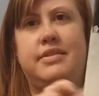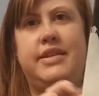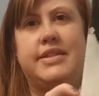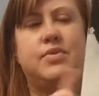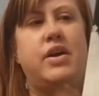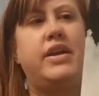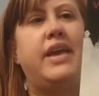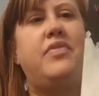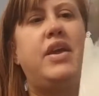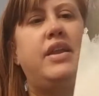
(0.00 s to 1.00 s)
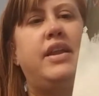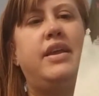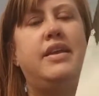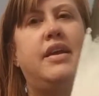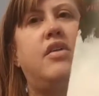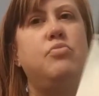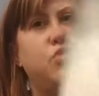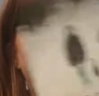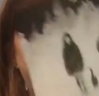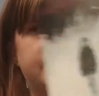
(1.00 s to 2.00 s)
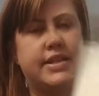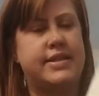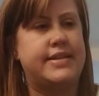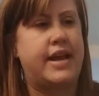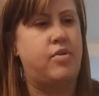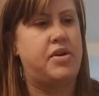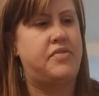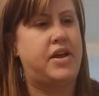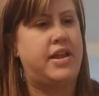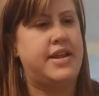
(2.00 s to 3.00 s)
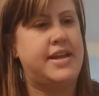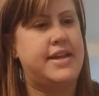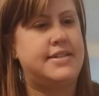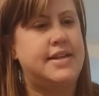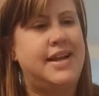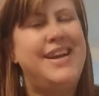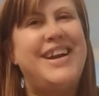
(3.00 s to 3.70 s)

this one, and then I'll move into the second one if I like it.